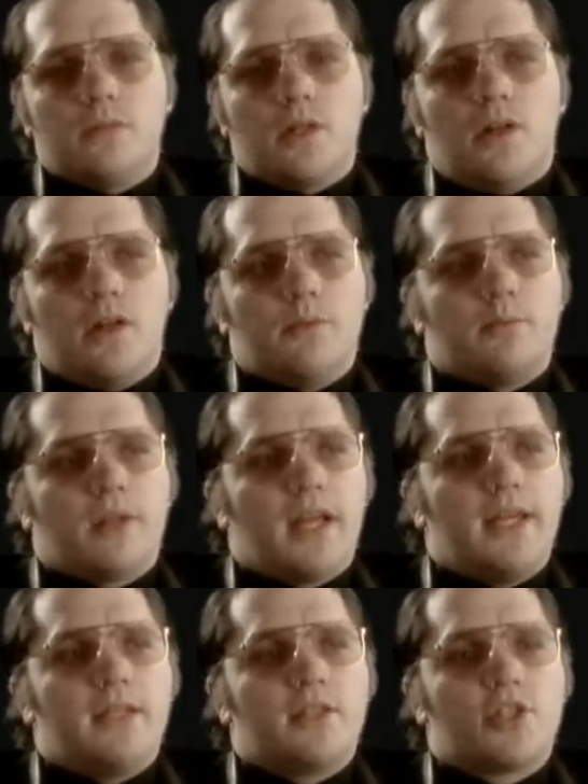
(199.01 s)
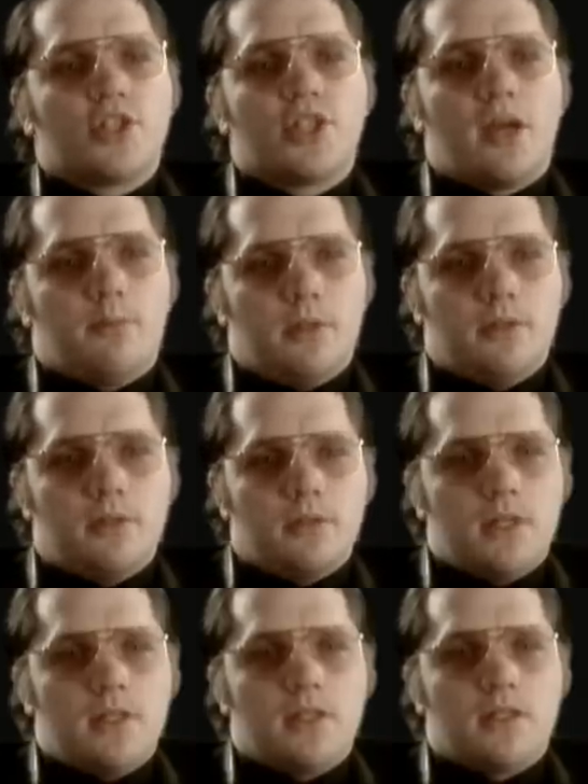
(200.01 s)
I played a shepherd
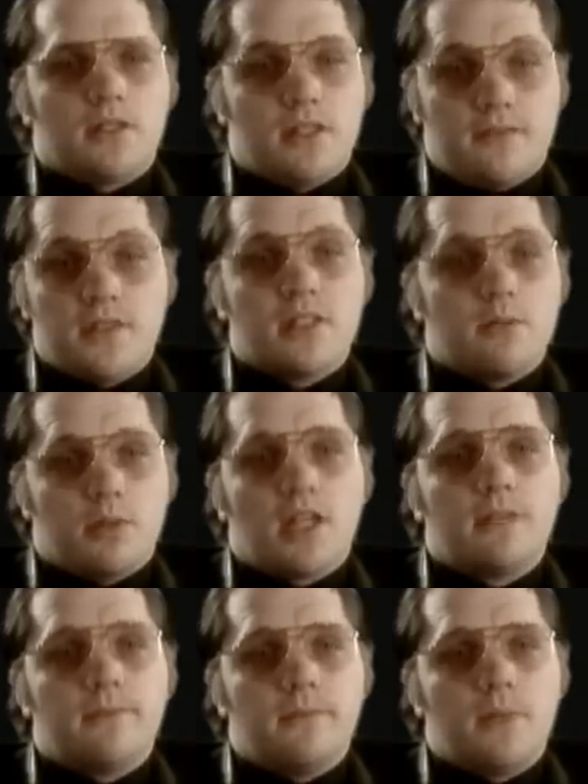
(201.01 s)
in the nativity play.